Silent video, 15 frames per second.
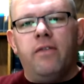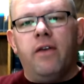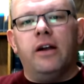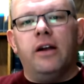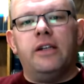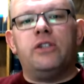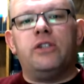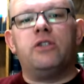
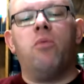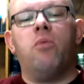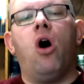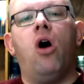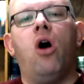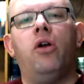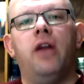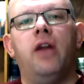
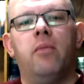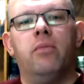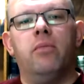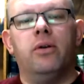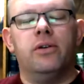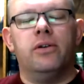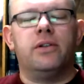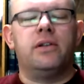small
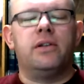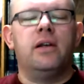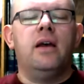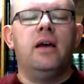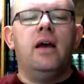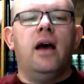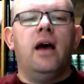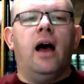numbers
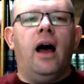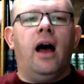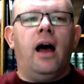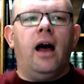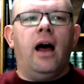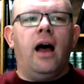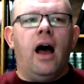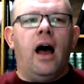
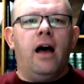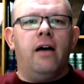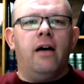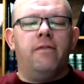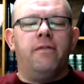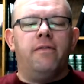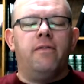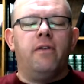of
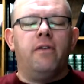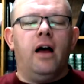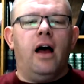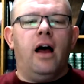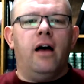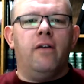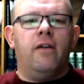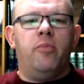
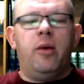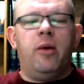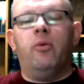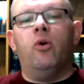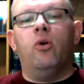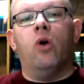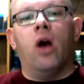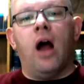people
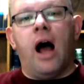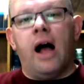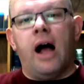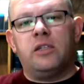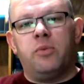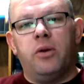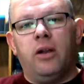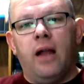who are
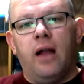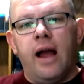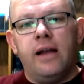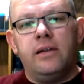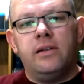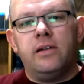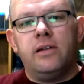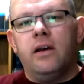
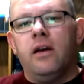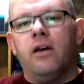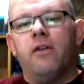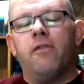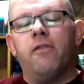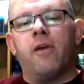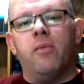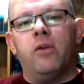hospitalized
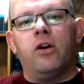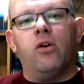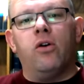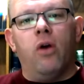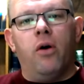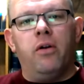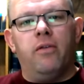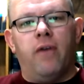from the
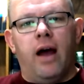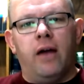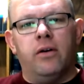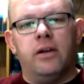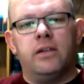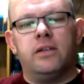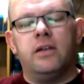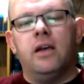
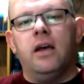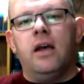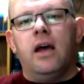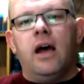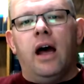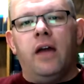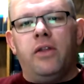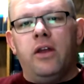coronavirus,
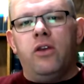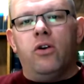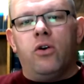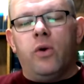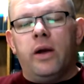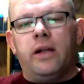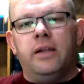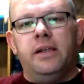I think you'll
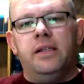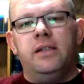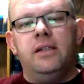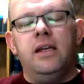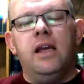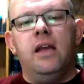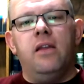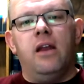quickly
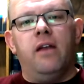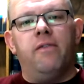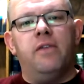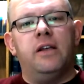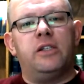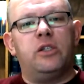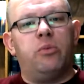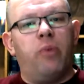see that if this
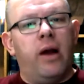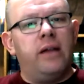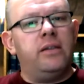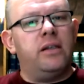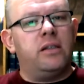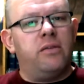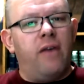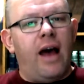spreads
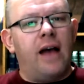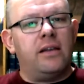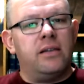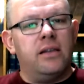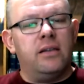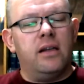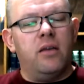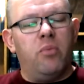as fast as
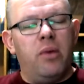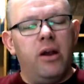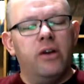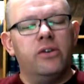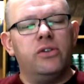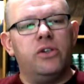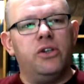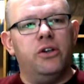it appears
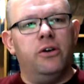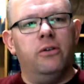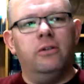to,